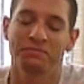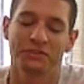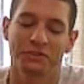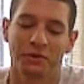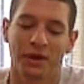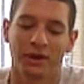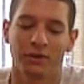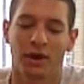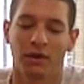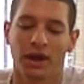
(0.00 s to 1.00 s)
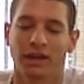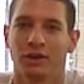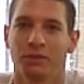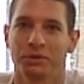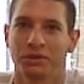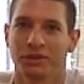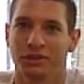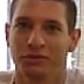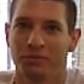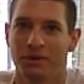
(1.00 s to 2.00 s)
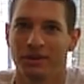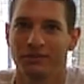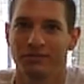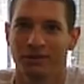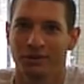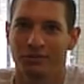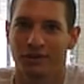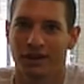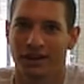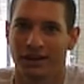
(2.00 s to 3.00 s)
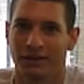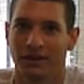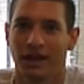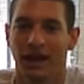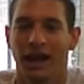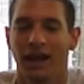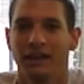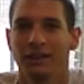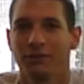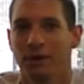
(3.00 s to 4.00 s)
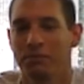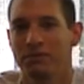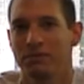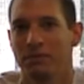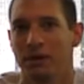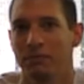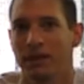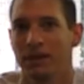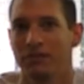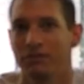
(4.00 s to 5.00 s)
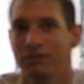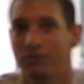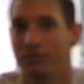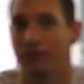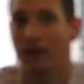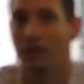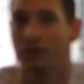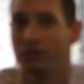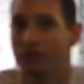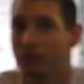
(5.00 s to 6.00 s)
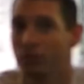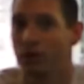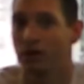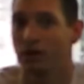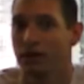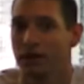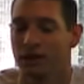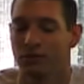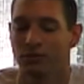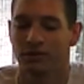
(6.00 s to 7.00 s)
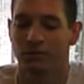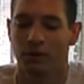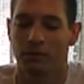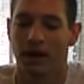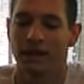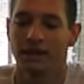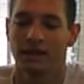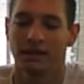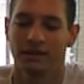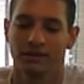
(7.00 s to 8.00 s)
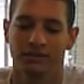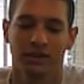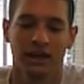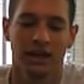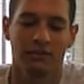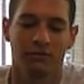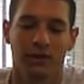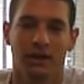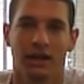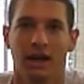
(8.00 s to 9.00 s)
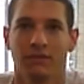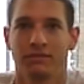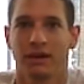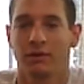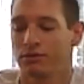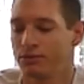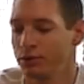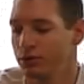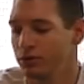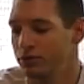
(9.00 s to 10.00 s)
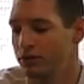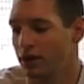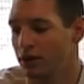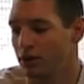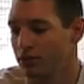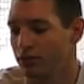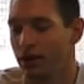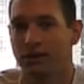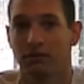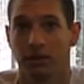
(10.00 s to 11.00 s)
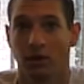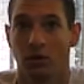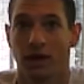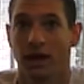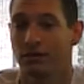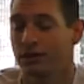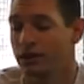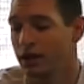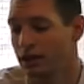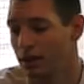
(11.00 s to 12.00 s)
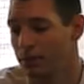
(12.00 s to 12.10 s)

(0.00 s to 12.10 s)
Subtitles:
So I don't know how economical it is, but it is fun to try it out. And there might be some application for fat loss as well. And the reason why behind that is if we can have sour foods that are relatively low calorie, like